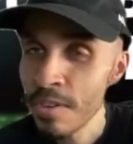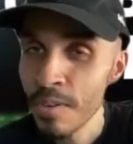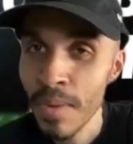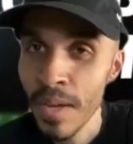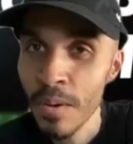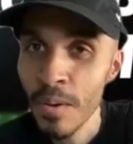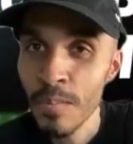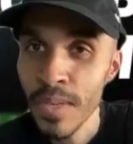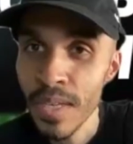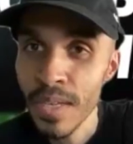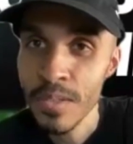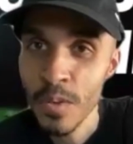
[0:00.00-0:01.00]
from my home
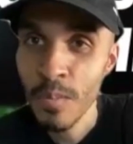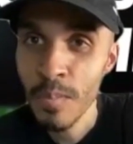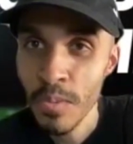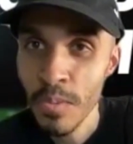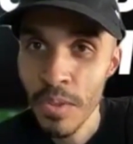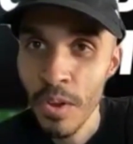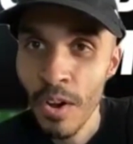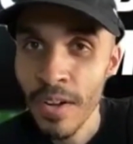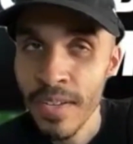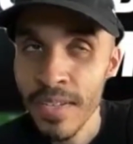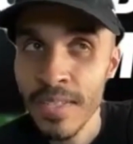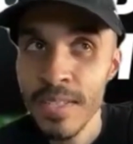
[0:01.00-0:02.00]
because home is where the
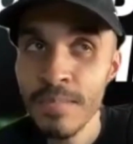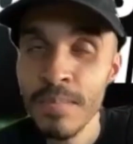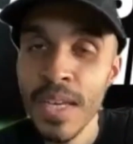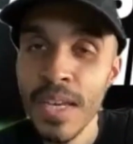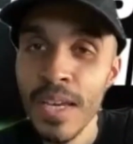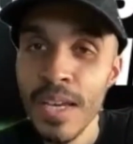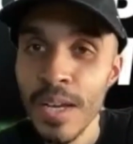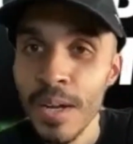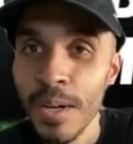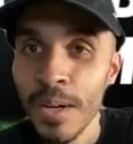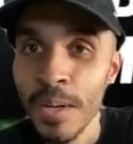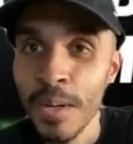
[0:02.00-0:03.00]
heart is.
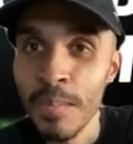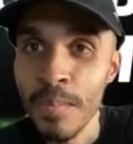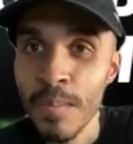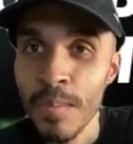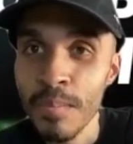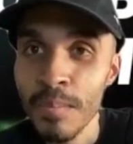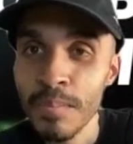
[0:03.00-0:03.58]
12